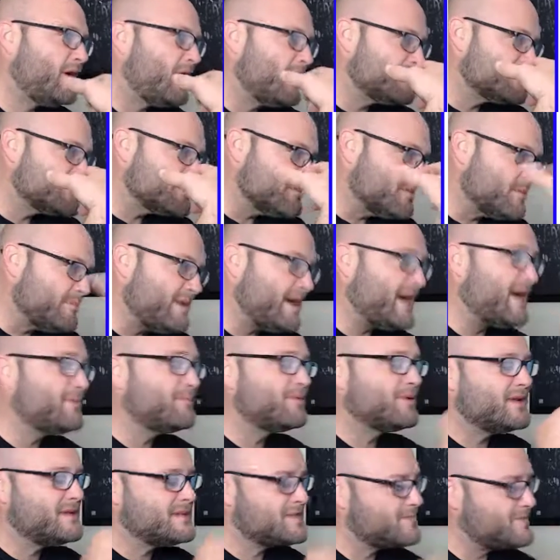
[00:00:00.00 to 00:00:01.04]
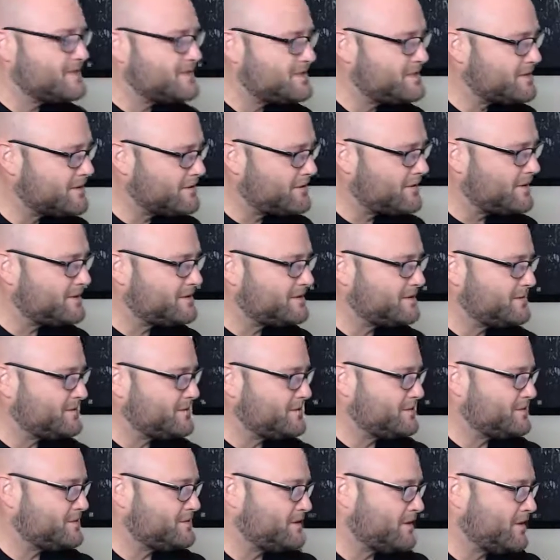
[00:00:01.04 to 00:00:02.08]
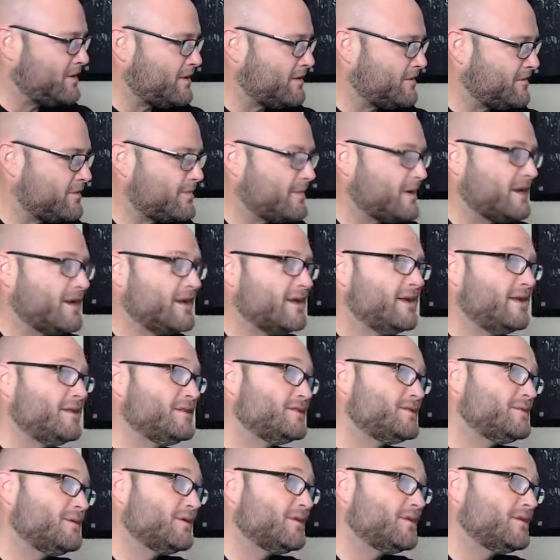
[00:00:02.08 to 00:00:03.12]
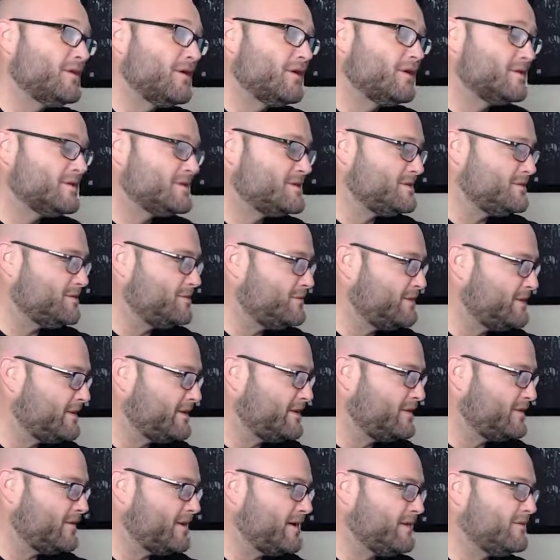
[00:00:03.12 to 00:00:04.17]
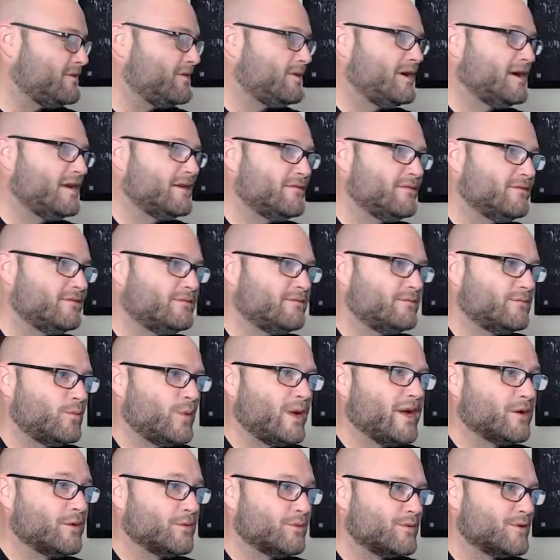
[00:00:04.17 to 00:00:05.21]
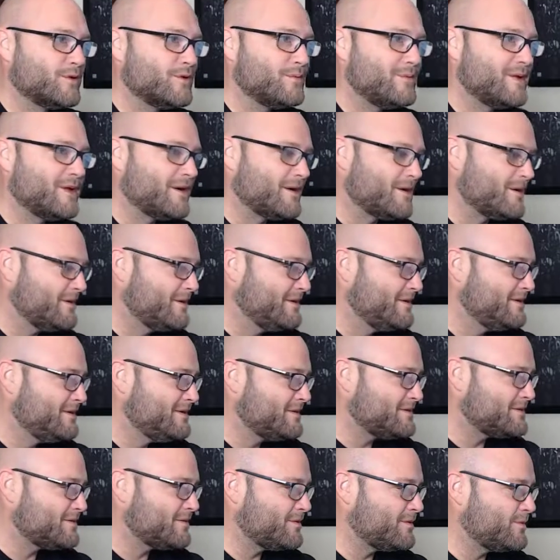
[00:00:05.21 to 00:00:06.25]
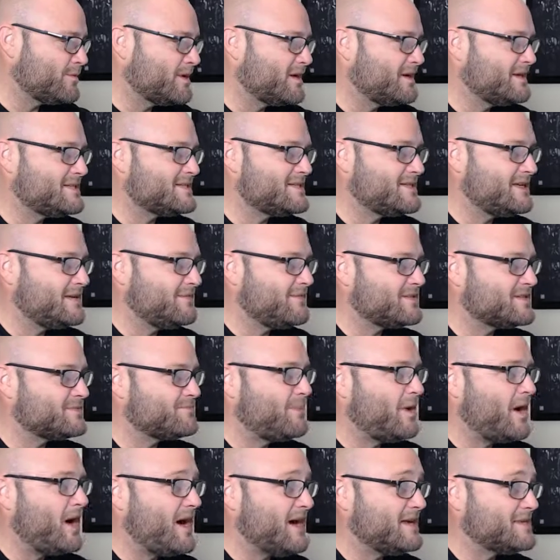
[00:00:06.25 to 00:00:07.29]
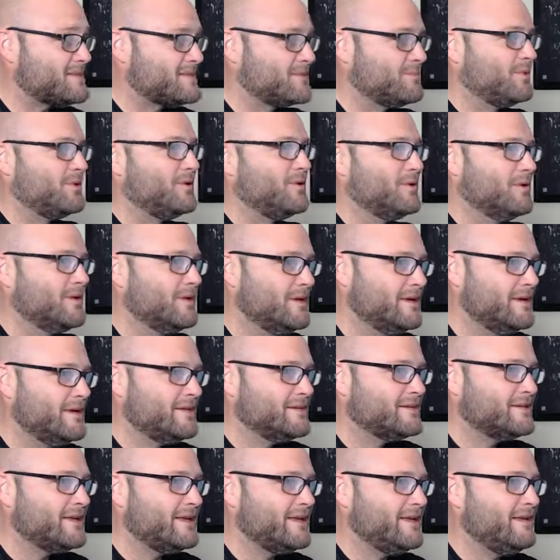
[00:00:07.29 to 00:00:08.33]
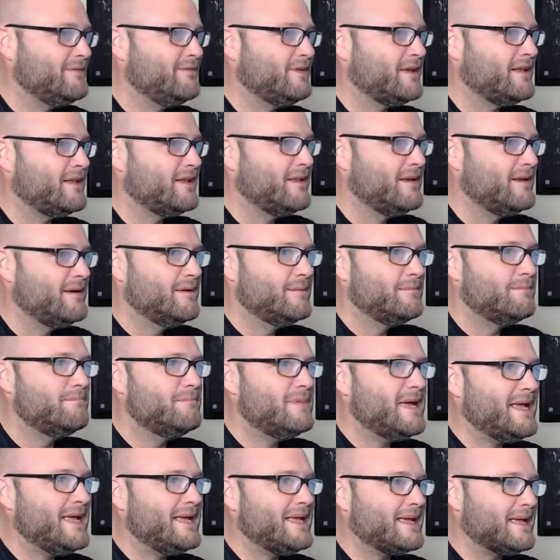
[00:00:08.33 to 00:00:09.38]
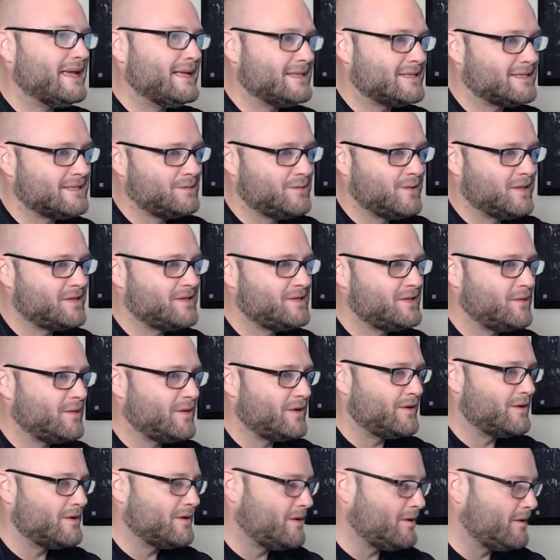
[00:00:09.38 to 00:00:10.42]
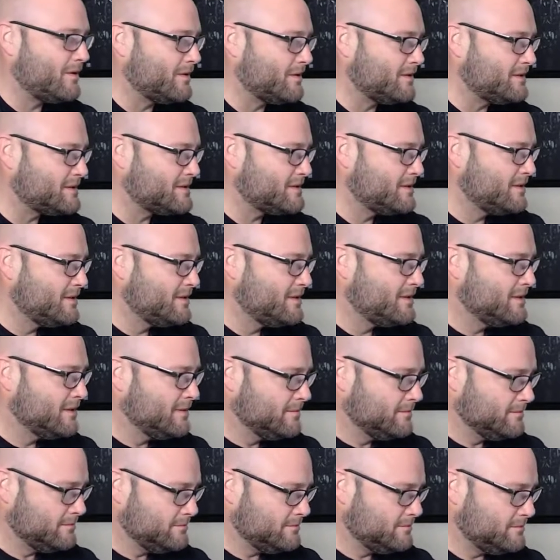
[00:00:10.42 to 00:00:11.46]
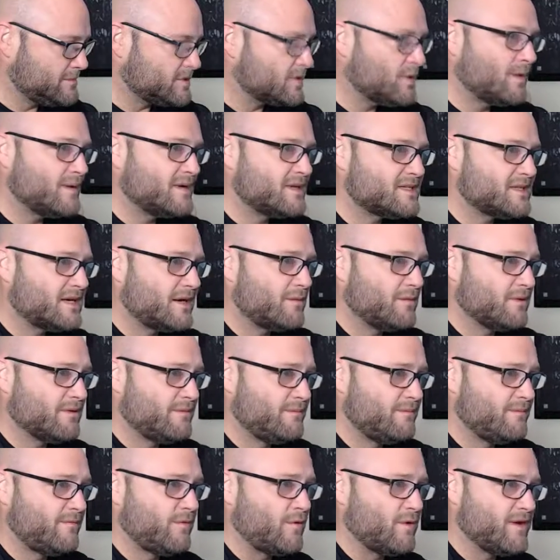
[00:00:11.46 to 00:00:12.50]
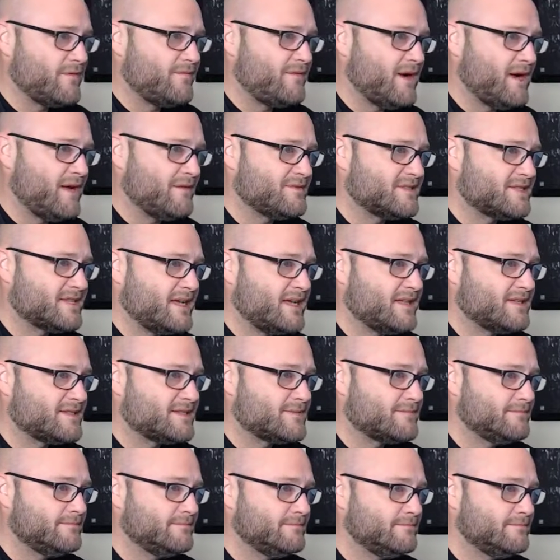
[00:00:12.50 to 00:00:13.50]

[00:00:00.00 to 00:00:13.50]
on some bad placements, you're going to lose all of your money. And $200, you really don't have a lot of wiggle room here. So that we're going to see if it's possible to even make it with $200. So I'm going to start with 45 cents.